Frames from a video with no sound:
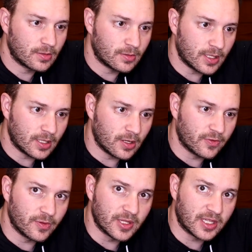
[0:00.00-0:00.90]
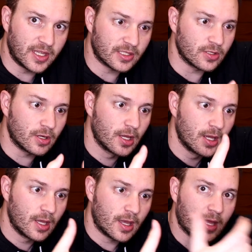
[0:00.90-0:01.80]
right here from the connector
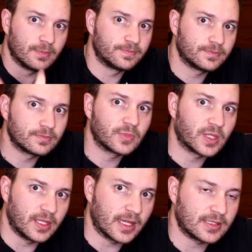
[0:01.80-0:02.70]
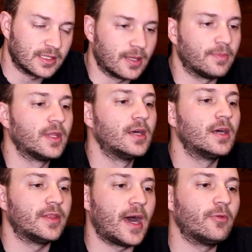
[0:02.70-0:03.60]
and connecting them.
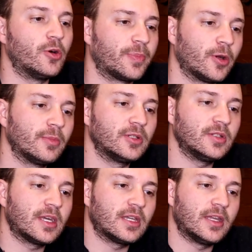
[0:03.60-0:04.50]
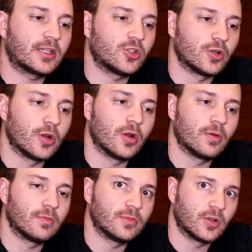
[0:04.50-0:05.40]
That will permanently connect
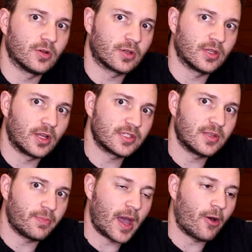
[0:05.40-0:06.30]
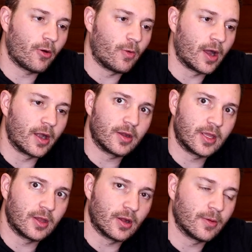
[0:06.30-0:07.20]
your constant power wire
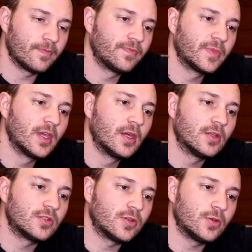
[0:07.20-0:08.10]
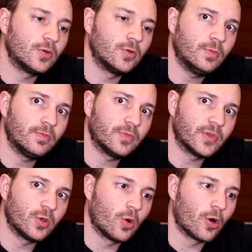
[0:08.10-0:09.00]
here to
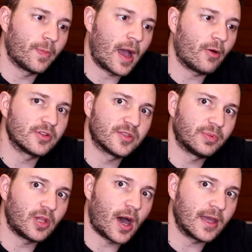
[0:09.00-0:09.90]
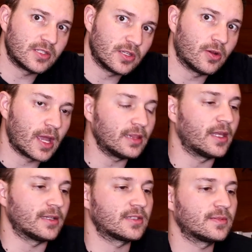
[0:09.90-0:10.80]
your power supply to your
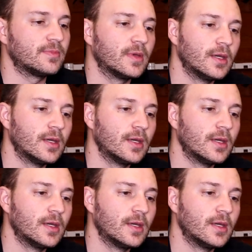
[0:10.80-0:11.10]
headlights